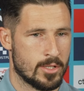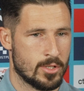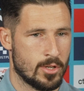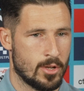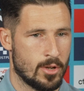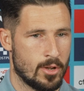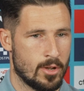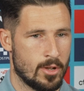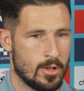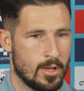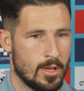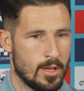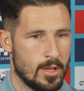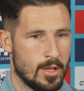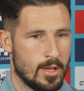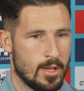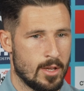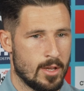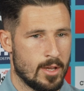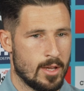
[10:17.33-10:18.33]
So
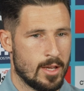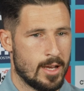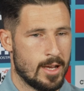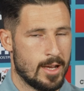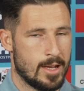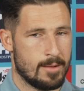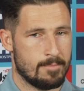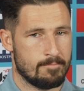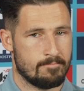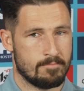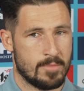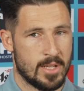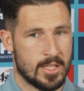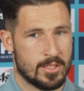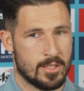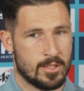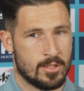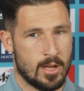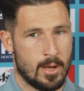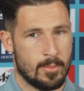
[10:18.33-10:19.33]

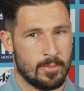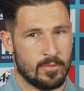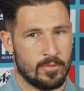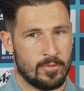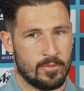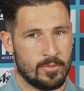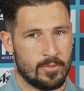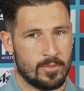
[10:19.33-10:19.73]
it's the type of